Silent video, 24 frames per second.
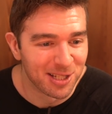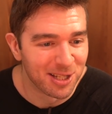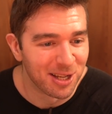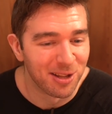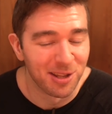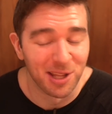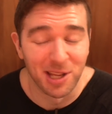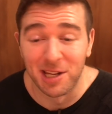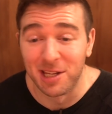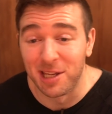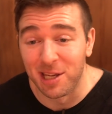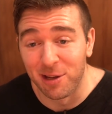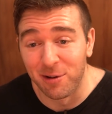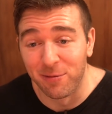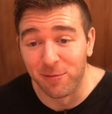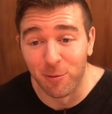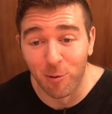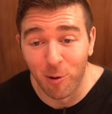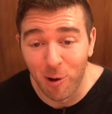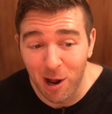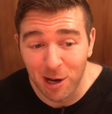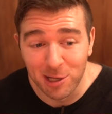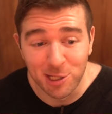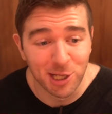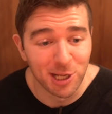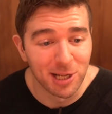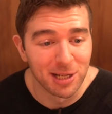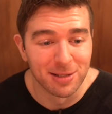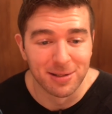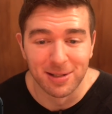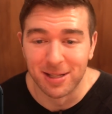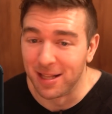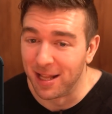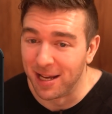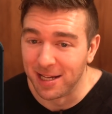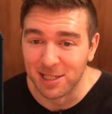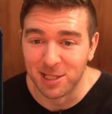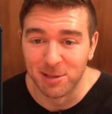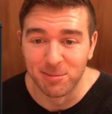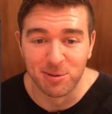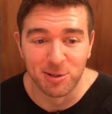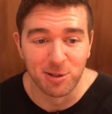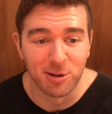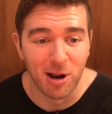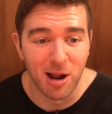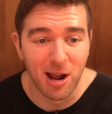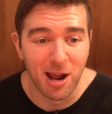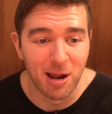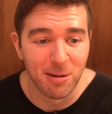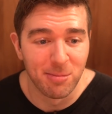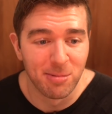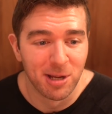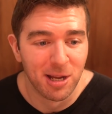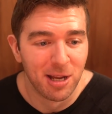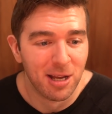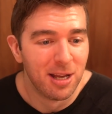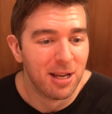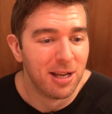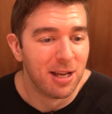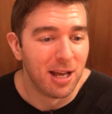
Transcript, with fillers: So thank you for watching, like, subscribe,